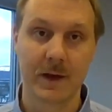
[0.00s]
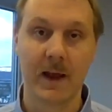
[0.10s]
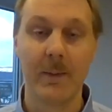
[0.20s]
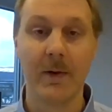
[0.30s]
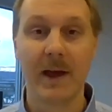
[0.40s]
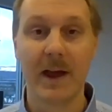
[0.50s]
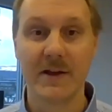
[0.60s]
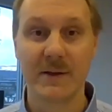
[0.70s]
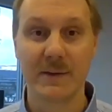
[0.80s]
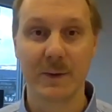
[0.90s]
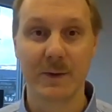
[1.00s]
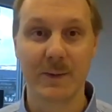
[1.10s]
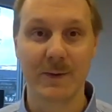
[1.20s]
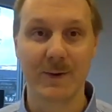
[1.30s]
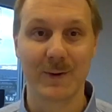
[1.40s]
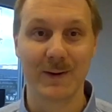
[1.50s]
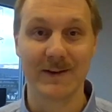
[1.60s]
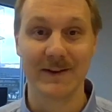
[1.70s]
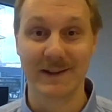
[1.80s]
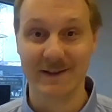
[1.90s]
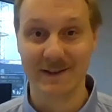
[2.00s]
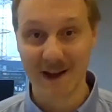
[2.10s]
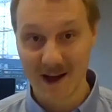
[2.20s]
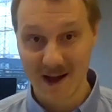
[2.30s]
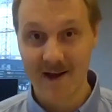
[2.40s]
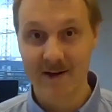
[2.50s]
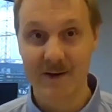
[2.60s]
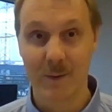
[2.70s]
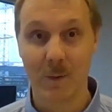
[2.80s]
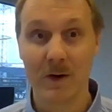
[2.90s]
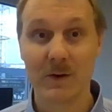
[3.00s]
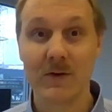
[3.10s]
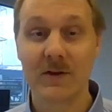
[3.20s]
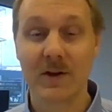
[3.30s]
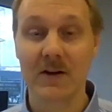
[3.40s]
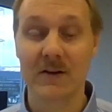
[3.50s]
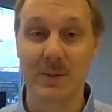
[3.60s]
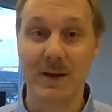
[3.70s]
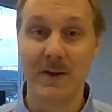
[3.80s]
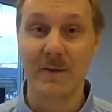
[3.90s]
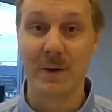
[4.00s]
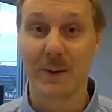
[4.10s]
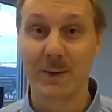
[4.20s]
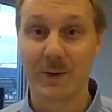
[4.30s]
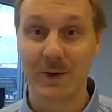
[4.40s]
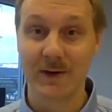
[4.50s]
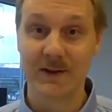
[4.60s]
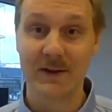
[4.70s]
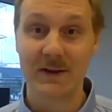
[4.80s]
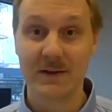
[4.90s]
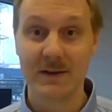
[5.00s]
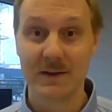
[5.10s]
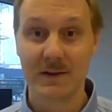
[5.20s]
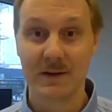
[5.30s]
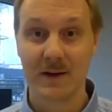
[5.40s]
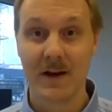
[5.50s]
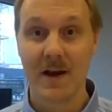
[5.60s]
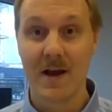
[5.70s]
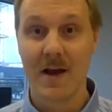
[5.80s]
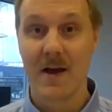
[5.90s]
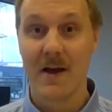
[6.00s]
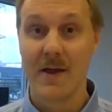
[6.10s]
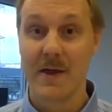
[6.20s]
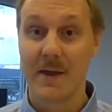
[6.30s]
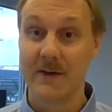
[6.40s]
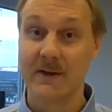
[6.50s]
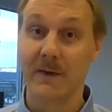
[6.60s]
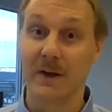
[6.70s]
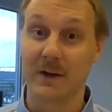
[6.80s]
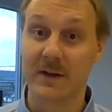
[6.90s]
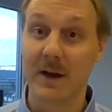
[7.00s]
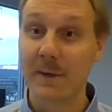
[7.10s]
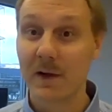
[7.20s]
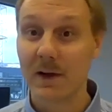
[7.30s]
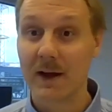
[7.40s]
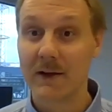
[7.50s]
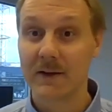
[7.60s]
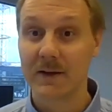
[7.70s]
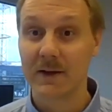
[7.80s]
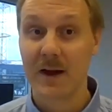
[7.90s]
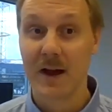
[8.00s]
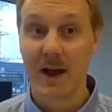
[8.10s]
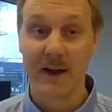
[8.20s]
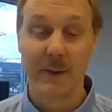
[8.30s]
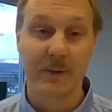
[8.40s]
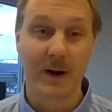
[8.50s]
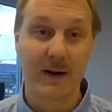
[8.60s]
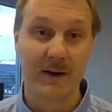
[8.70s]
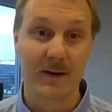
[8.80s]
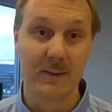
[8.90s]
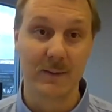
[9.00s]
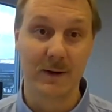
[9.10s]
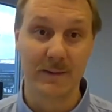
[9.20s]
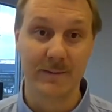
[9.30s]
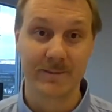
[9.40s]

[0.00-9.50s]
Implications for cryptocurrencies. So what do Starks mean for cryptocurrencies? There is a philosophical answer and a practical one.